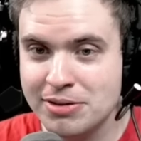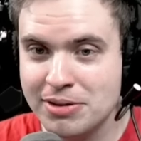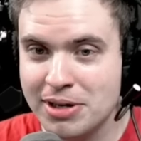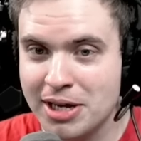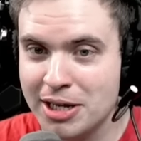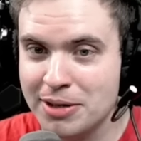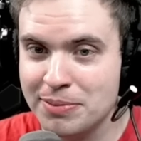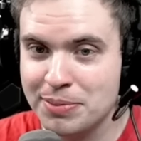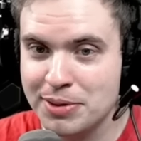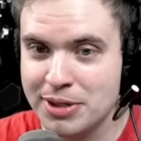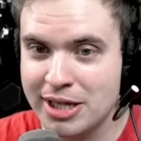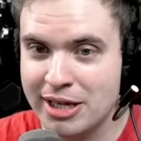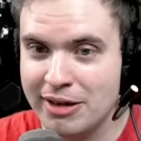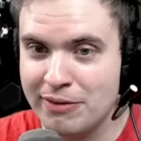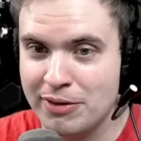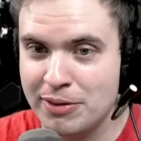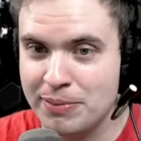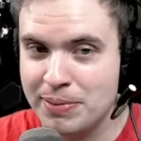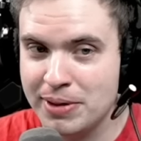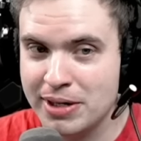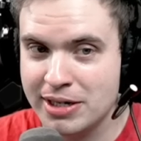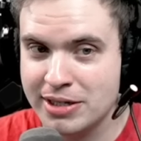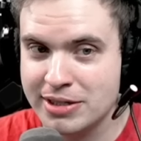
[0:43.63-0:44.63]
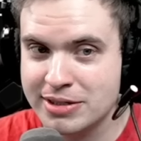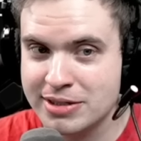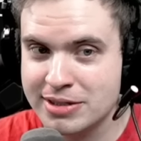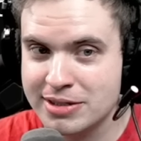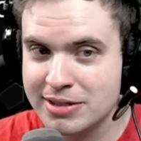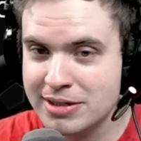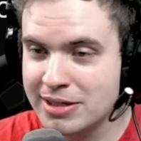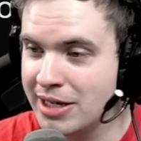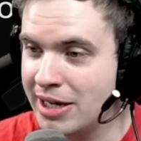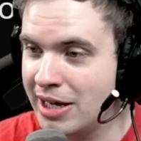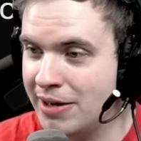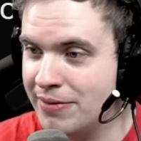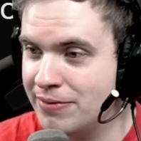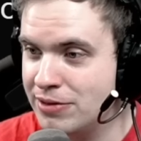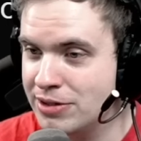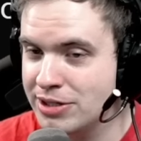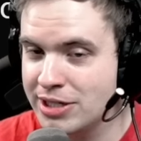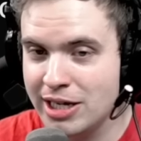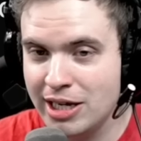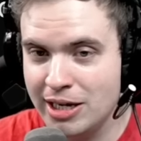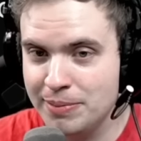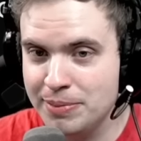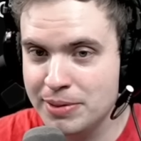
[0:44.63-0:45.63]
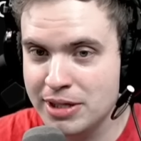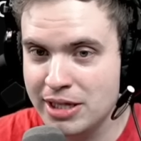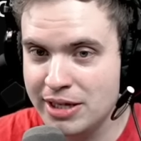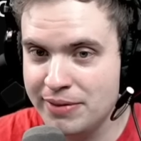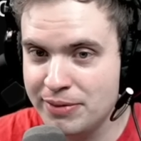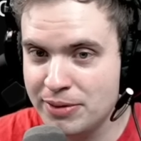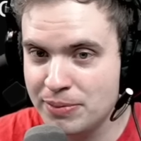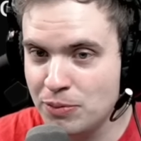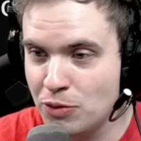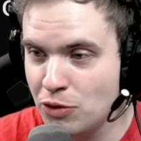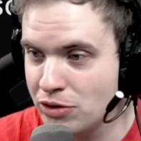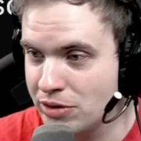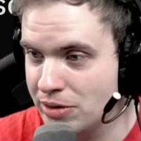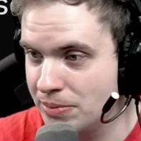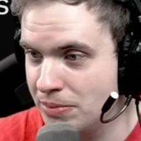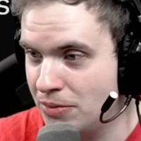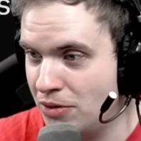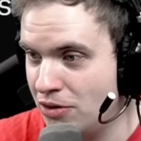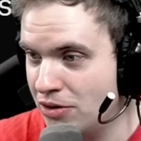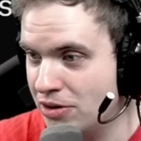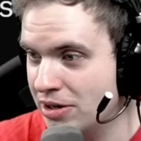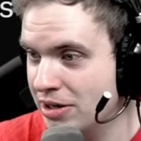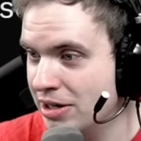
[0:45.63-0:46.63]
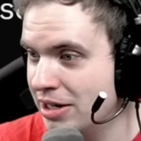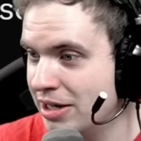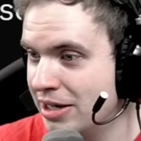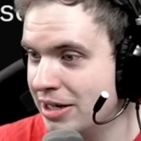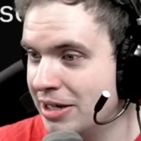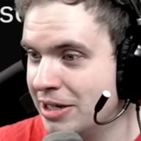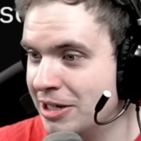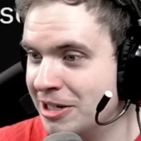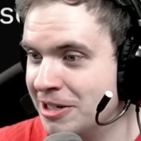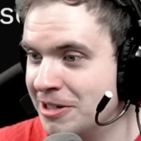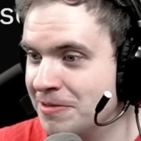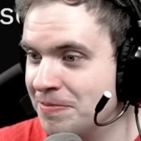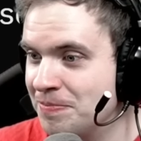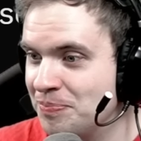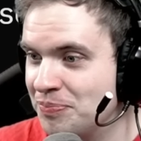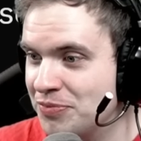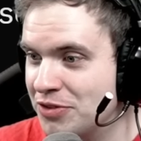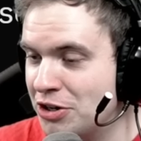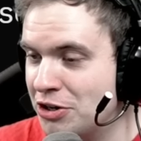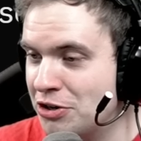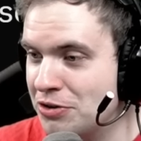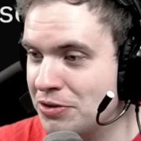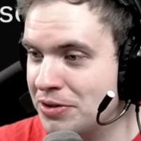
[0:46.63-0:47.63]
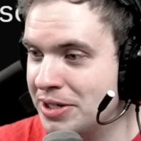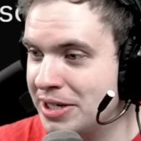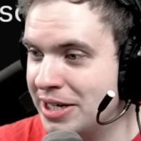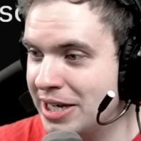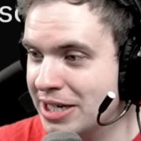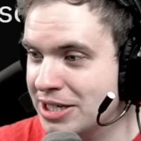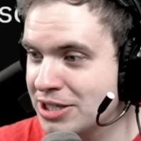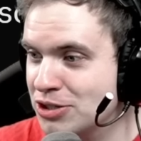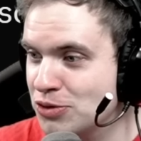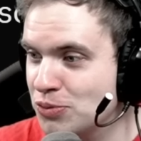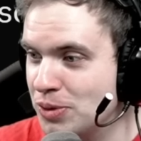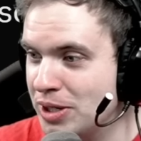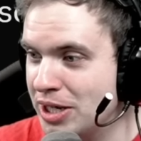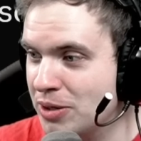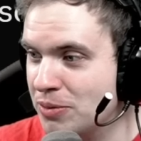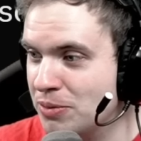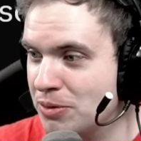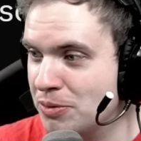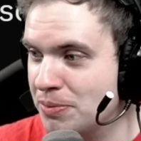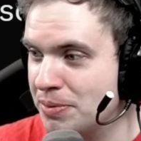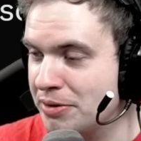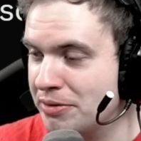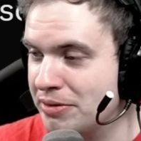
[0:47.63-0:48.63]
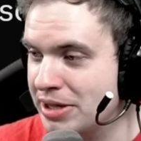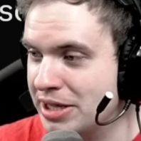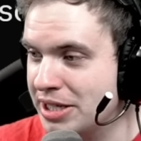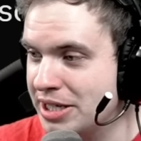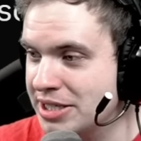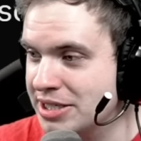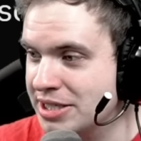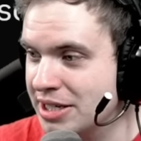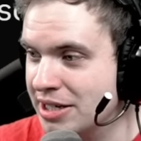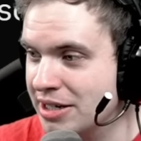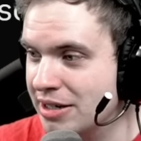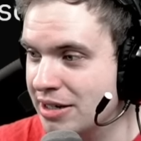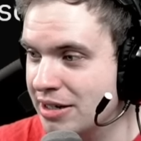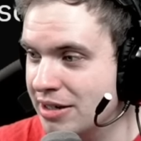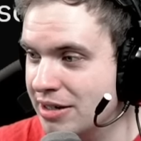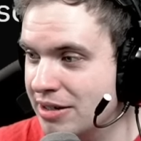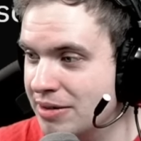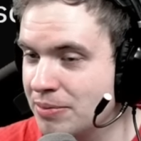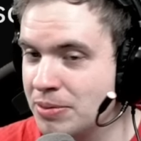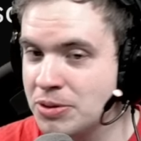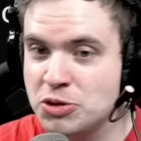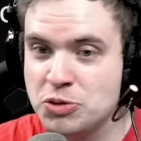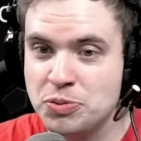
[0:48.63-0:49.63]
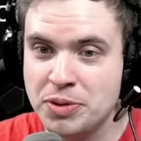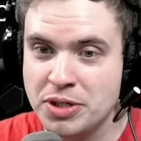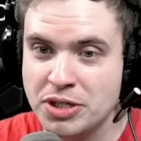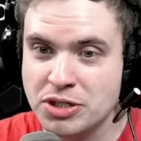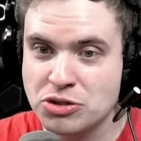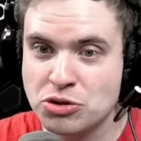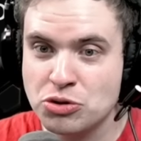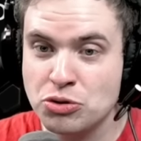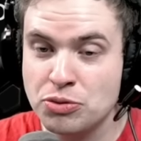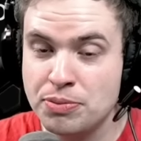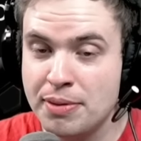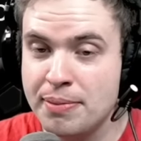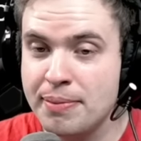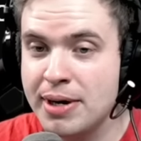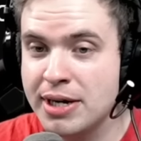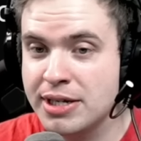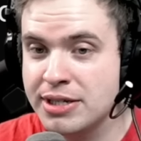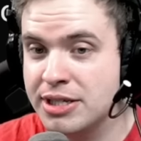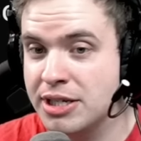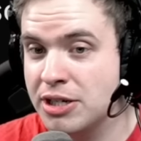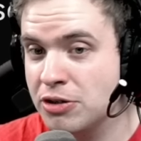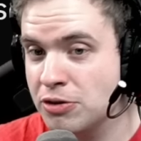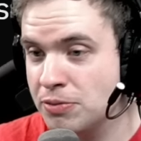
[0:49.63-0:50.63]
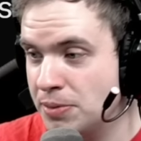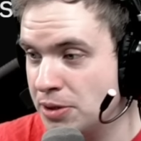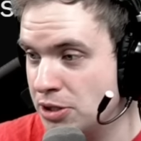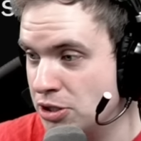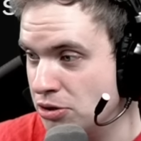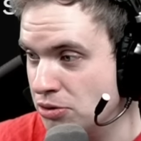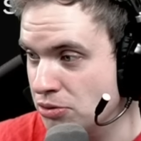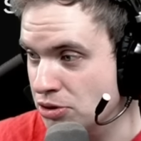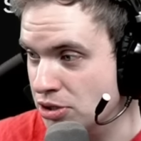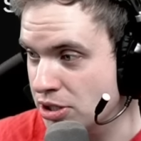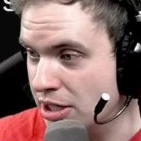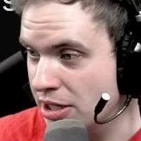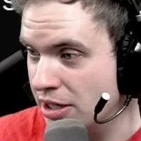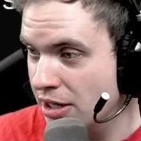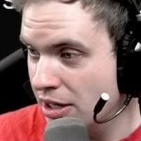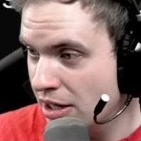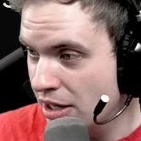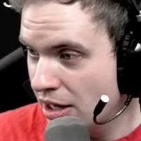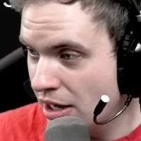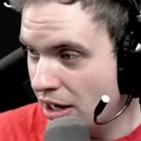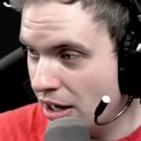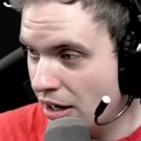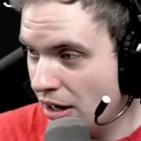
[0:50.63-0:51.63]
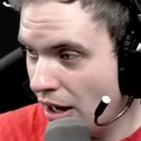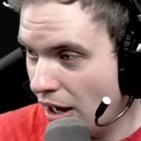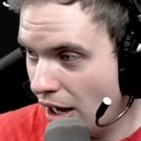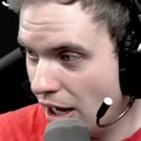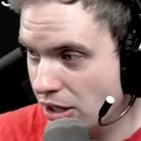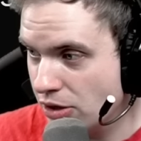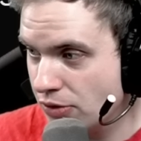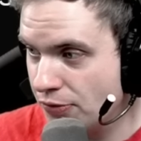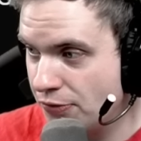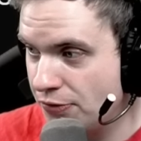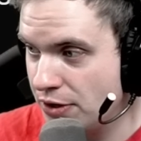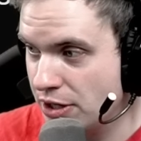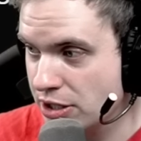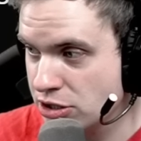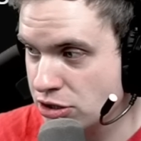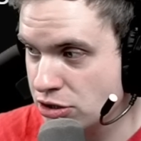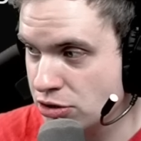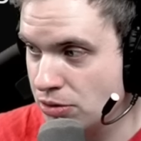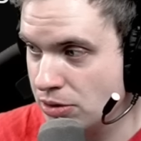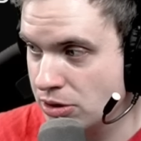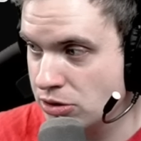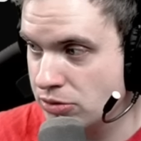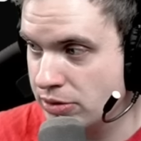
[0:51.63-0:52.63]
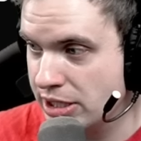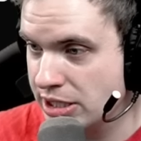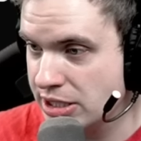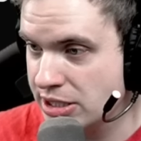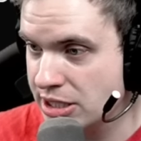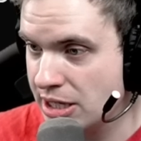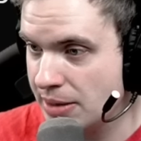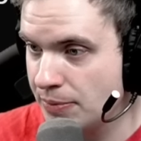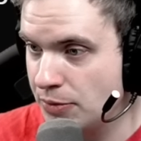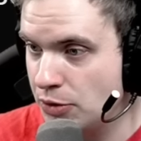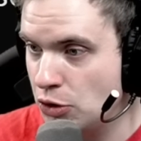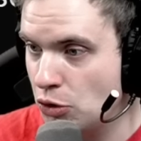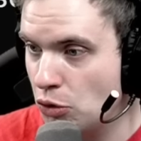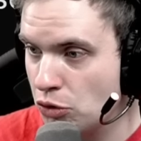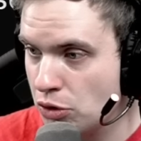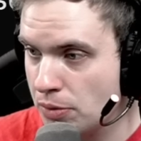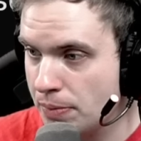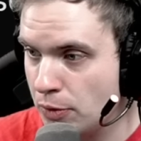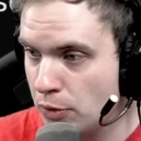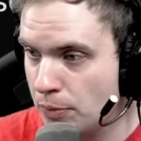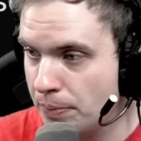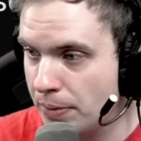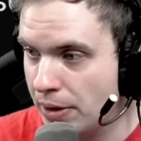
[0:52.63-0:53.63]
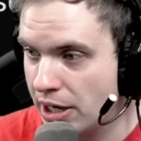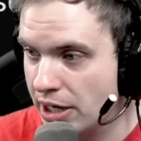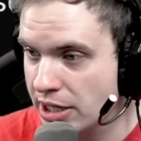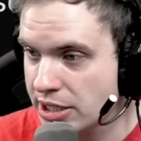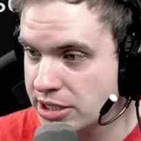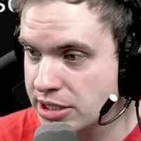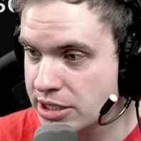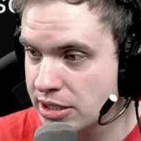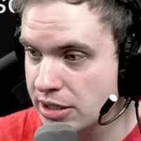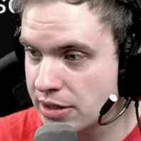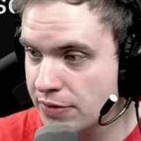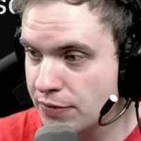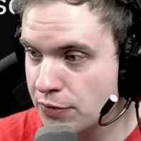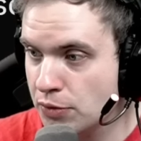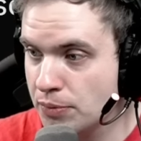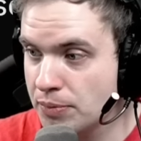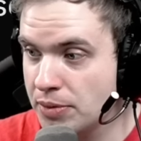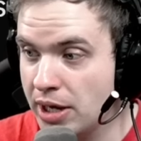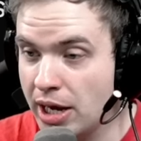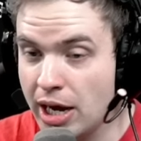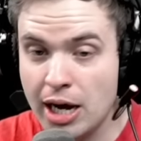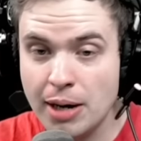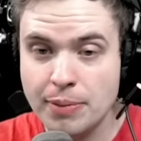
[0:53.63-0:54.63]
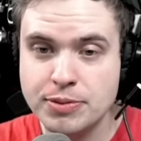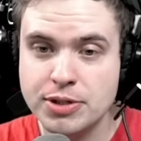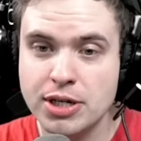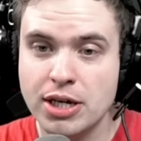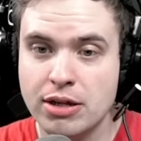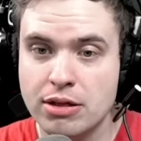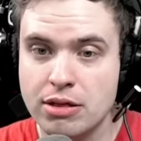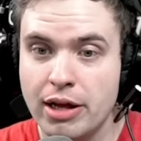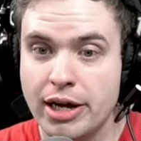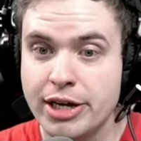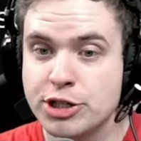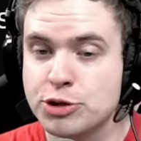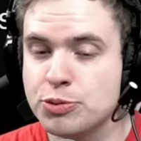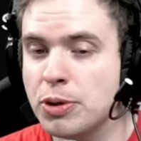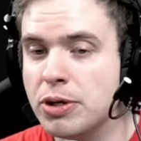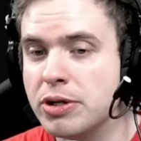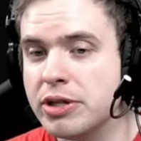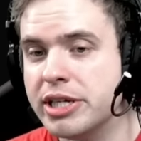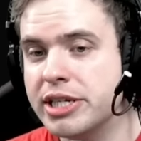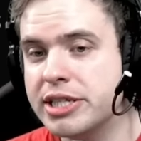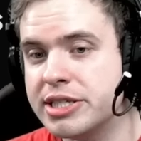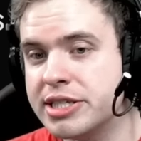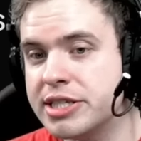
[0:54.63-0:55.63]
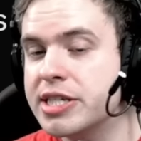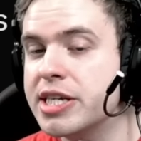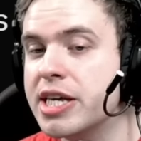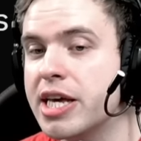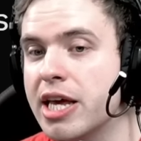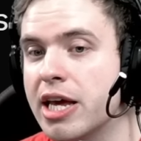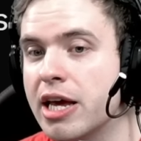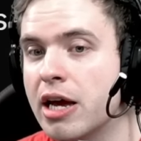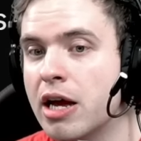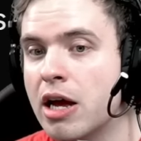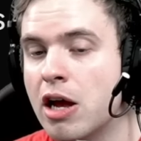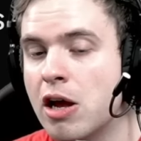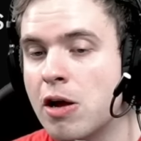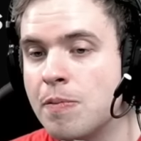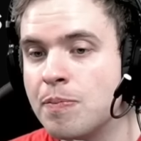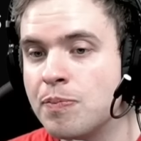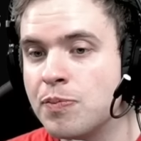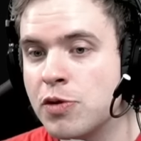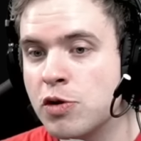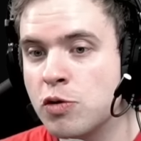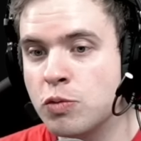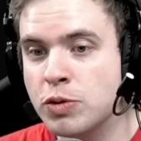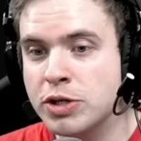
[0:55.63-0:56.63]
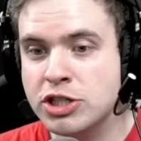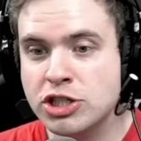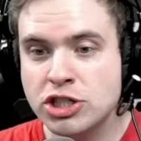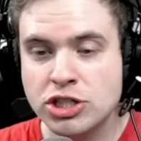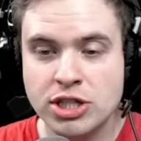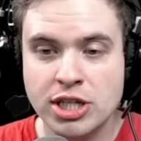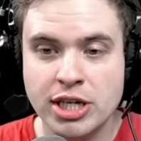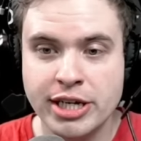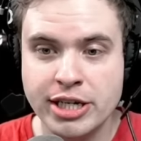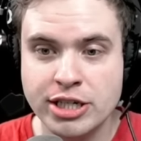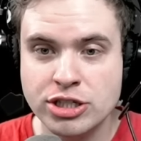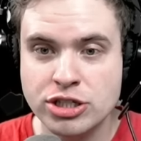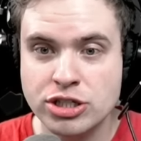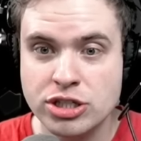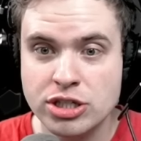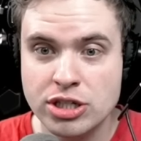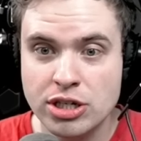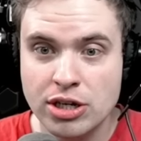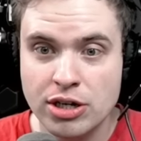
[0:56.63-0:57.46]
can't believe it, but it's like every day I believe it more and more. Early next week we'll be releasing, which means could be Monday, could be Tuesday, a hotfix to address some notable bugs from the update launch. Well, let's see. Which things